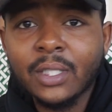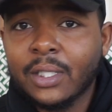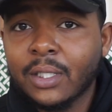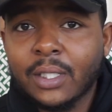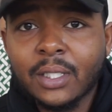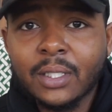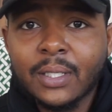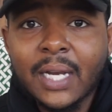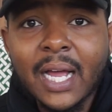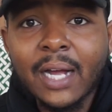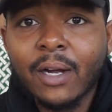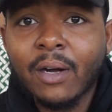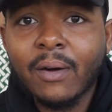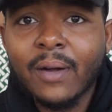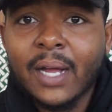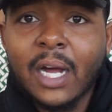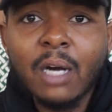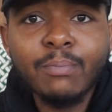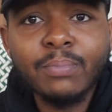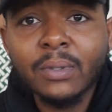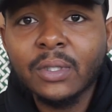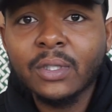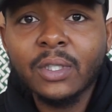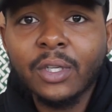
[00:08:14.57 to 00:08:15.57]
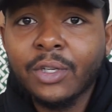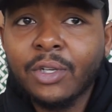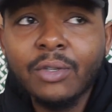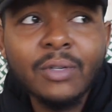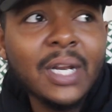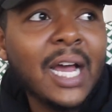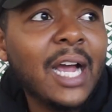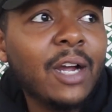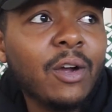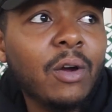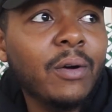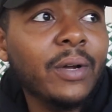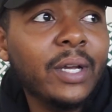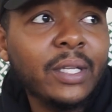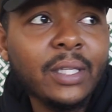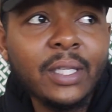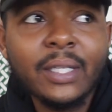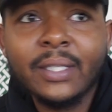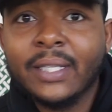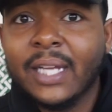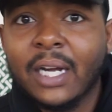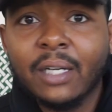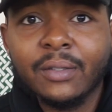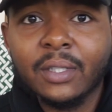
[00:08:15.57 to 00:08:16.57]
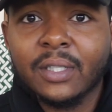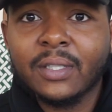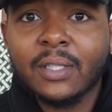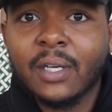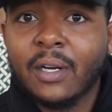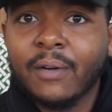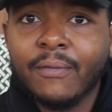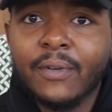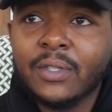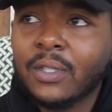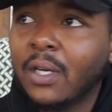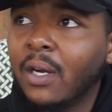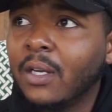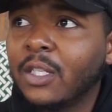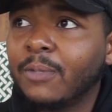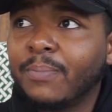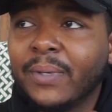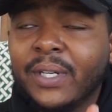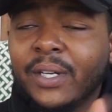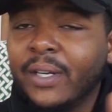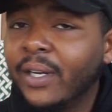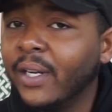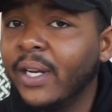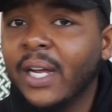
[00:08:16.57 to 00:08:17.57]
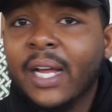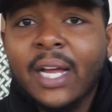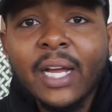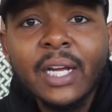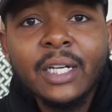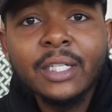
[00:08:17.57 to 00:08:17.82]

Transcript: It's just not gonna happen. So you're not gonna get the Delta service on Spirit.